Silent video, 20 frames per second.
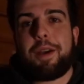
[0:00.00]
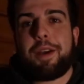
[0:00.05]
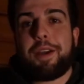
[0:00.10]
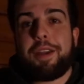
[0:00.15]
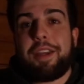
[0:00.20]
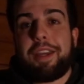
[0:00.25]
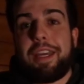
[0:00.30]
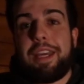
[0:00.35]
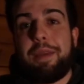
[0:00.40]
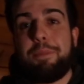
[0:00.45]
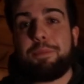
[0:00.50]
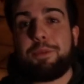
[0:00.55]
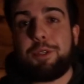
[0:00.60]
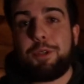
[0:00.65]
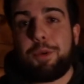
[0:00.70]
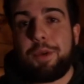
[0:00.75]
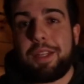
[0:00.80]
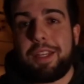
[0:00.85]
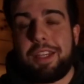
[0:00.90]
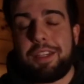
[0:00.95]
I'm gonna keep
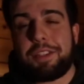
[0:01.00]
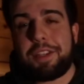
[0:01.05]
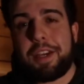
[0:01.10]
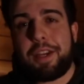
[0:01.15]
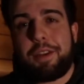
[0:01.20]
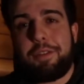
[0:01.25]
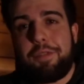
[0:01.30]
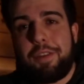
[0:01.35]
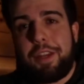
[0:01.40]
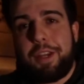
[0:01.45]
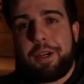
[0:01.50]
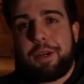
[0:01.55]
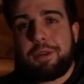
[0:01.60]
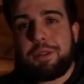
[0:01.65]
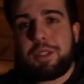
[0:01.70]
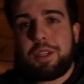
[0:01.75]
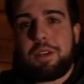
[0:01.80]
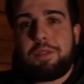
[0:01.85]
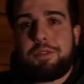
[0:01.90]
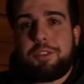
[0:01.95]
doing these kind of
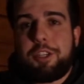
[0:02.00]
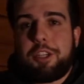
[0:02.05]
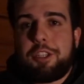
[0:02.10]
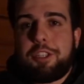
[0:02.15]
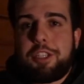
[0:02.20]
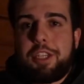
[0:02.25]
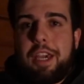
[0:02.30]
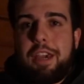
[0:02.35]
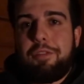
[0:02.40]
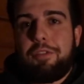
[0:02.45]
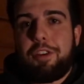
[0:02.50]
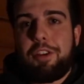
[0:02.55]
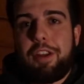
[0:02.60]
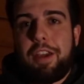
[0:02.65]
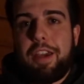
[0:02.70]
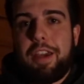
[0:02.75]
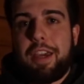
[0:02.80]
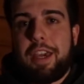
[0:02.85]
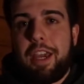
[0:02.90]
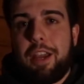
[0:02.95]
videos of just
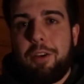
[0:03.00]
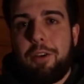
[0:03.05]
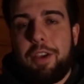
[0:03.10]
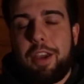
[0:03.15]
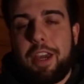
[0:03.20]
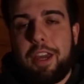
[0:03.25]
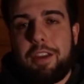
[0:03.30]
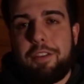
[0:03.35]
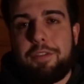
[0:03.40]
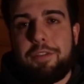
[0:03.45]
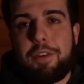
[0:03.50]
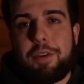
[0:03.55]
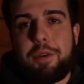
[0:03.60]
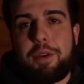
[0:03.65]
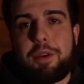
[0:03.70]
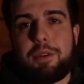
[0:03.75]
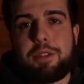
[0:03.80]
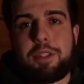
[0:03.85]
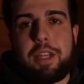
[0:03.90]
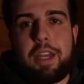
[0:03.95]
everyday carry kind of
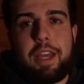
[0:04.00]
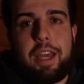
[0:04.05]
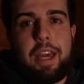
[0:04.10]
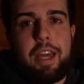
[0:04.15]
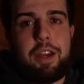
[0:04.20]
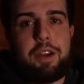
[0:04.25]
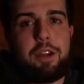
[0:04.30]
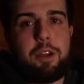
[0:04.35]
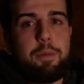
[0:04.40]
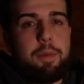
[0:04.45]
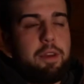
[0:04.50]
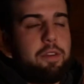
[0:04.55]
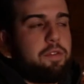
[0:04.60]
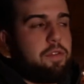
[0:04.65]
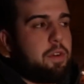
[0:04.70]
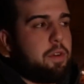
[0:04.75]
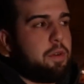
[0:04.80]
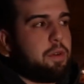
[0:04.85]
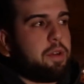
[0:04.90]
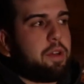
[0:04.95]
photos that I edit on my
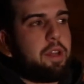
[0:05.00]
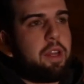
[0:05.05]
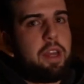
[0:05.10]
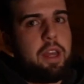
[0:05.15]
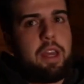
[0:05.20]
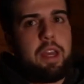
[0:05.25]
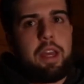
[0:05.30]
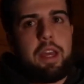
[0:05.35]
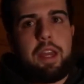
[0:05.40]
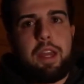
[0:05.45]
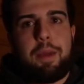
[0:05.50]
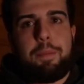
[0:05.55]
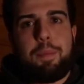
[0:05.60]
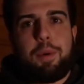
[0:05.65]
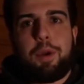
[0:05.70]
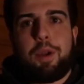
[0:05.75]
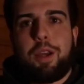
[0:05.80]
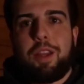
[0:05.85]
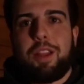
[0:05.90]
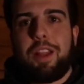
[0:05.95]
phone and I
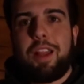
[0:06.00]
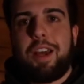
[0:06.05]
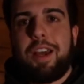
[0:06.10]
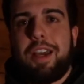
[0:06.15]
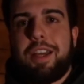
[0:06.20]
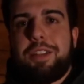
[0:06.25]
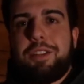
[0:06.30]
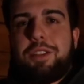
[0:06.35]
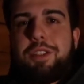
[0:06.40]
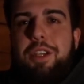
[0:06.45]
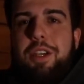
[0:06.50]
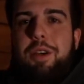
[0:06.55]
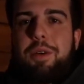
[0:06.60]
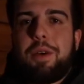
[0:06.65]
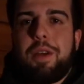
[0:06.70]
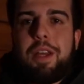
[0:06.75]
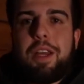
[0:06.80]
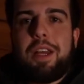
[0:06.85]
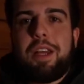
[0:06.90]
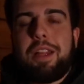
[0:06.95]
put online. So
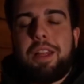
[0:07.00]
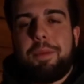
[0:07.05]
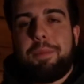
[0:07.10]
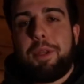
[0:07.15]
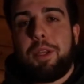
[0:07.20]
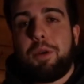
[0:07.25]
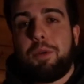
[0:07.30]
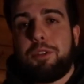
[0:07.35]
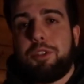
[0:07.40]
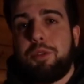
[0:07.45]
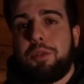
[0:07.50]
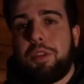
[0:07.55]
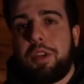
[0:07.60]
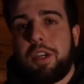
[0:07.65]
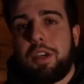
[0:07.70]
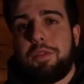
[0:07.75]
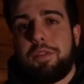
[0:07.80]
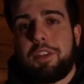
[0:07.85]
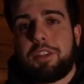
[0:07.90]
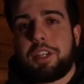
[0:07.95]
let me know what you
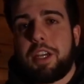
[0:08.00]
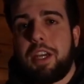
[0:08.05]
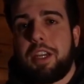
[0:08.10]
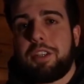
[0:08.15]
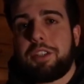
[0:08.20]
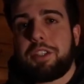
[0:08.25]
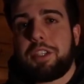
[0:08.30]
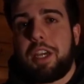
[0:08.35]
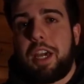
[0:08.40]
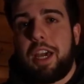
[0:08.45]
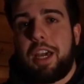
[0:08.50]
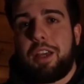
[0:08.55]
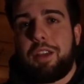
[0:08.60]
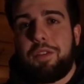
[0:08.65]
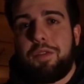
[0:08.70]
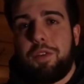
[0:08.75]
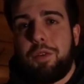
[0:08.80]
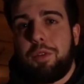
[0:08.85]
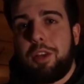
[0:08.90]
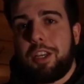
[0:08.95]
think of this kind of style,
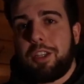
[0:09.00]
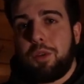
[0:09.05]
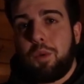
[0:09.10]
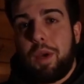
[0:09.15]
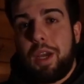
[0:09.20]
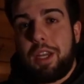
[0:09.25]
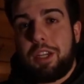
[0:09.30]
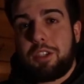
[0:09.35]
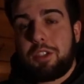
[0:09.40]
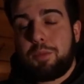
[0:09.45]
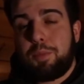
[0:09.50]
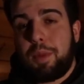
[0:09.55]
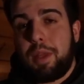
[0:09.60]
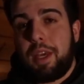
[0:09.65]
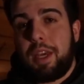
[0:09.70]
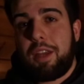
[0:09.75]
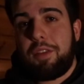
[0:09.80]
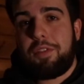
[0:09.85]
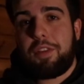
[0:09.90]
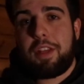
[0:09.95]
if you like the way I
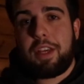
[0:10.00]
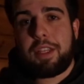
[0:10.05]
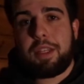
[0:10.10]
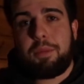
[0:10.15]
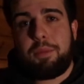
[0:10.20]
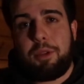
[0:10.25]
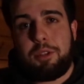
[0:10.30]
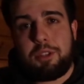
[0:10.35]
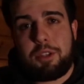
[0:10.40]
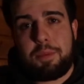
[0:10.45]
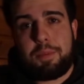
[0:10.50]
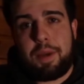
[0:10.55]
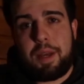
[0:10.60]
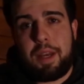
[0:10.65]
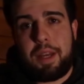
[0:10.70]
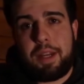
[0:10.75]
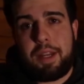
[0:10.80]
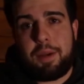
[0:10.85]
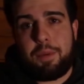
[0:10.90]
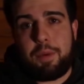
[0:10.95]
display it, if you like the music
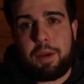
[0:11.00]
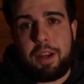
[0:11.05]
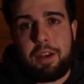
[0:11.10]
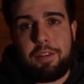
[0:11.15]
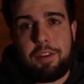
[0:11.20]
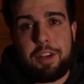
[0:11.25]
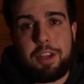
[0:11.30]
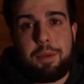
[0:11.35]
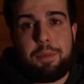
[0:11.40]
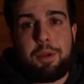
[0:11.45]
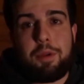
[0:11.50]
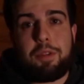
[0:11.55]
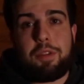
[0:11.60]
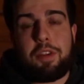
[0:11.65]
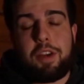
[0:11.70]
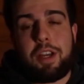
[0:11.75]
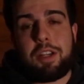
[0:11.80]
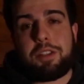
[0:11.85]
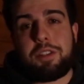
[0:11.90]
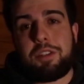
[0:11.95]
behind it, whatever. Give me your
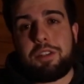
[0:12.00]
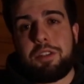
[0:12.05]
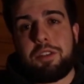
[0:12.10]
thoughts.